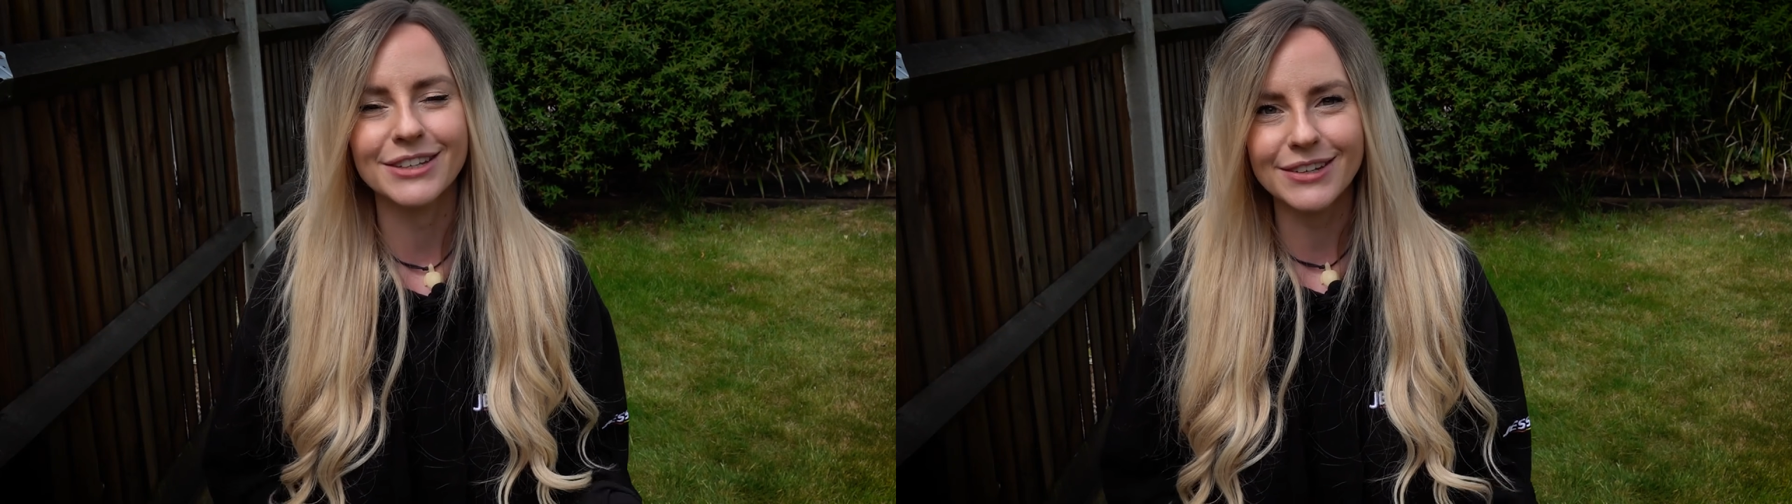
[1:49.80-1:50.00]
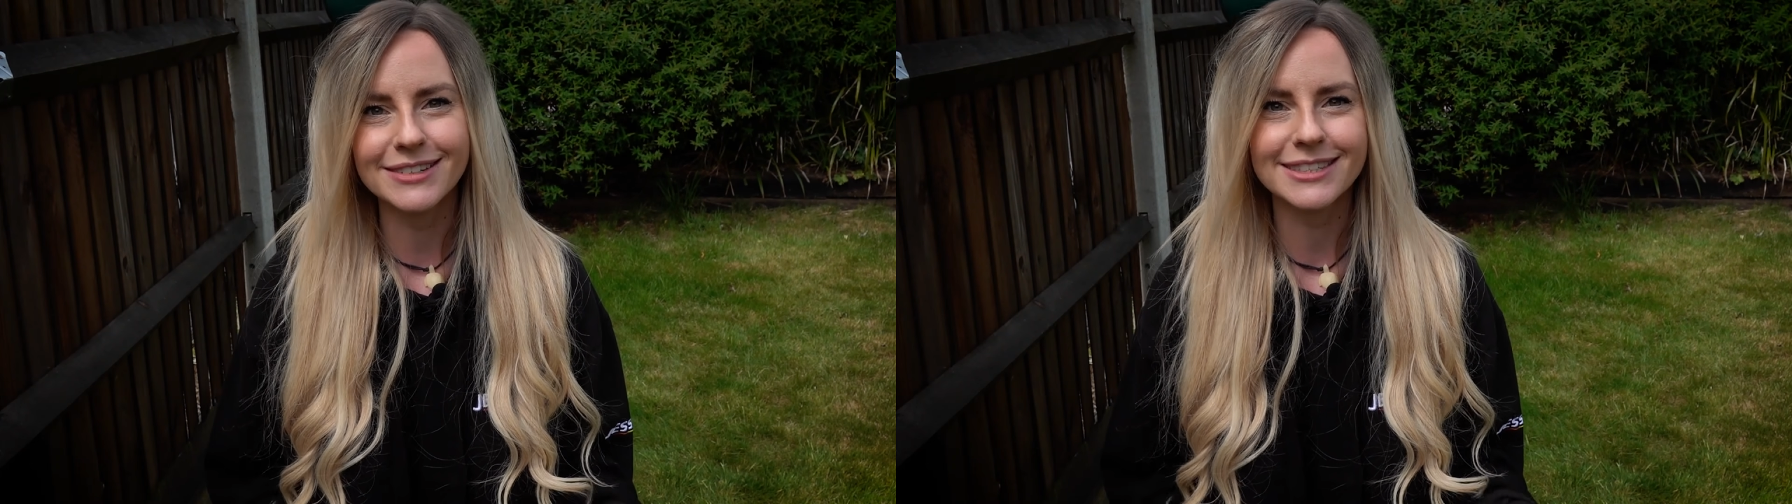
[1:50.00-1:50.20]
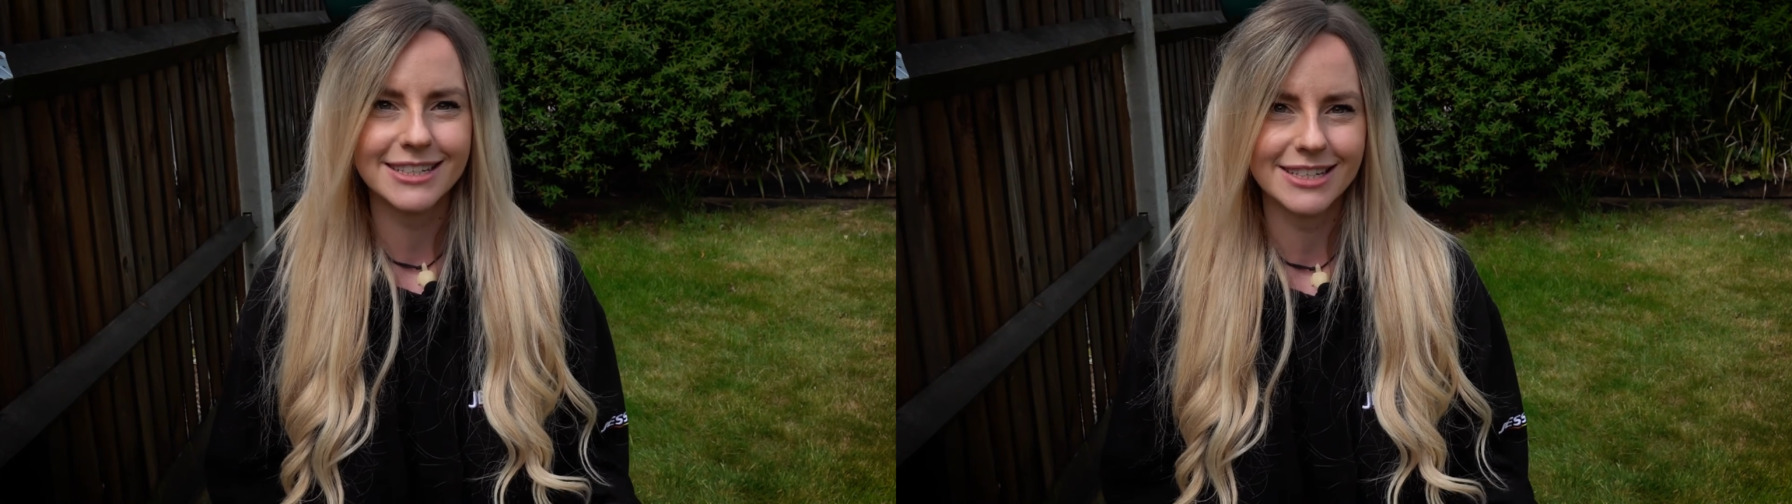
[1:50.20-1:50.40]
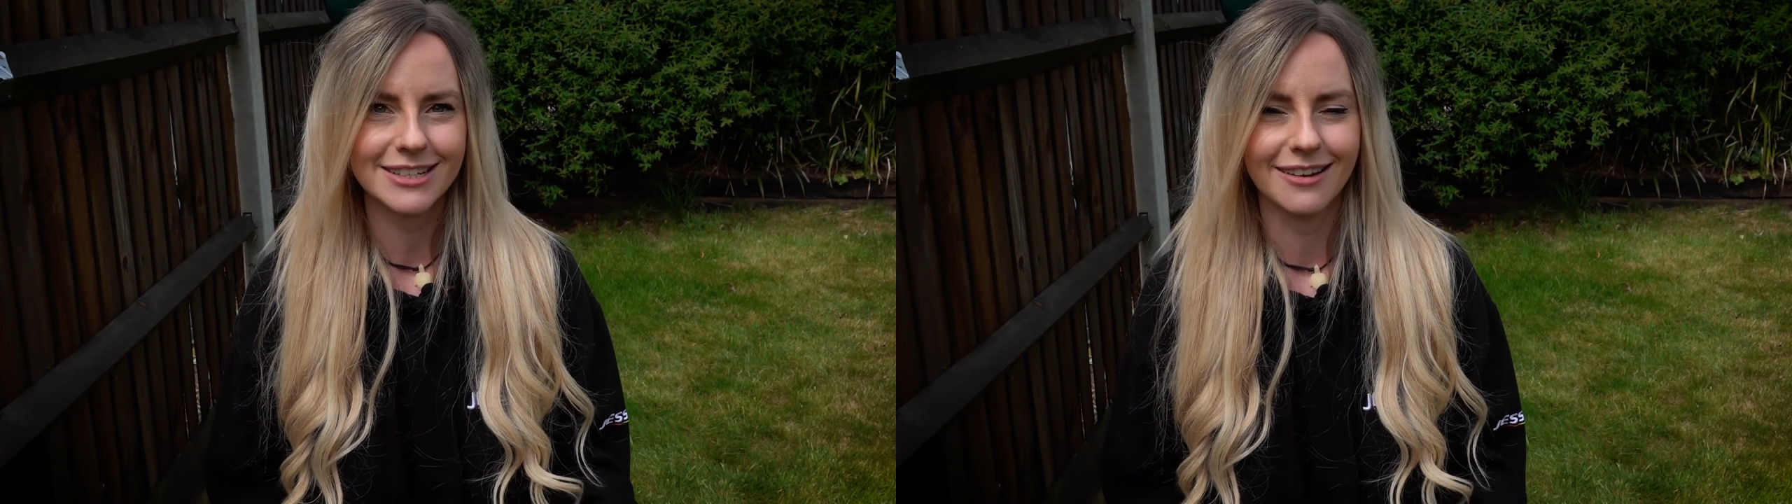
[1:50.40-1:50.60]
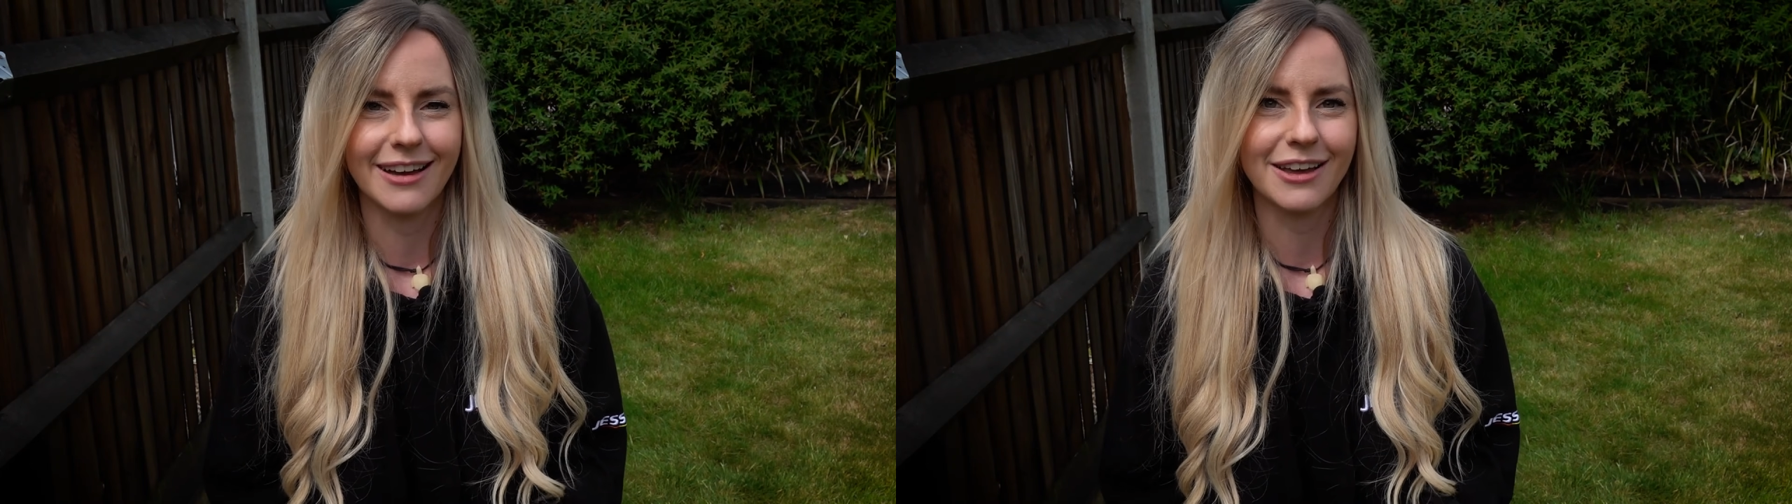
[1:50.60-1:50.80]
use the
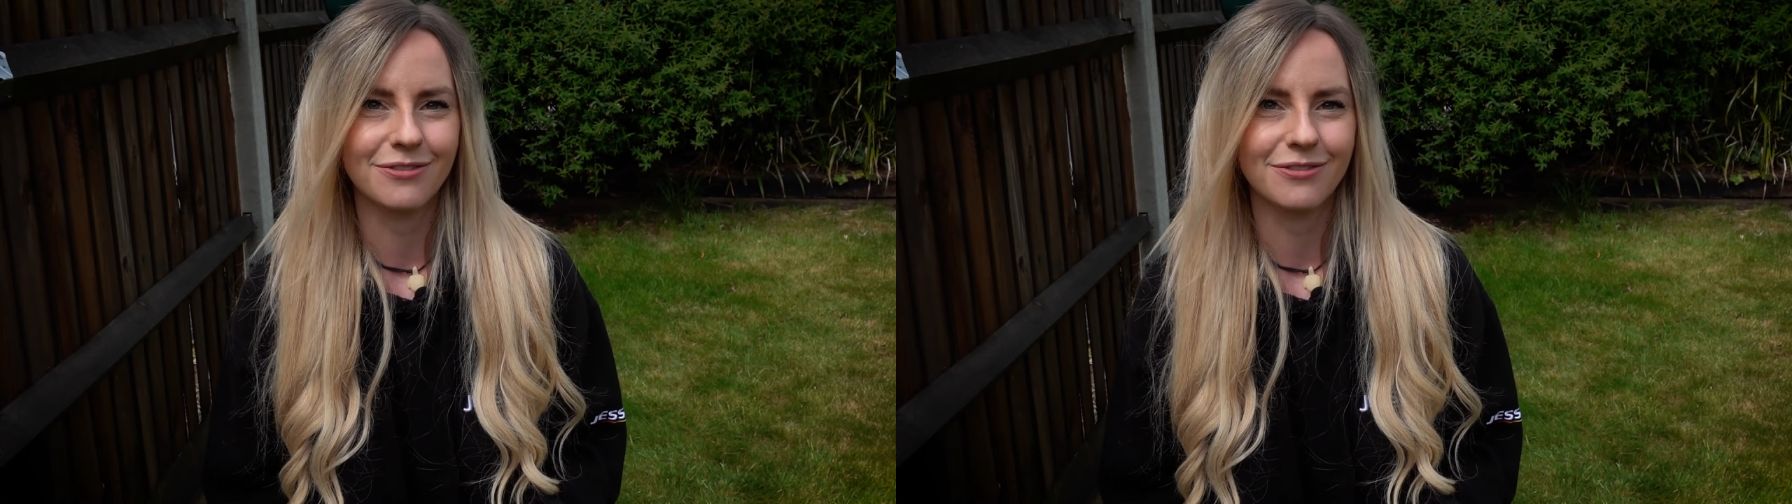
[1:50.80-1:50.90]
DJI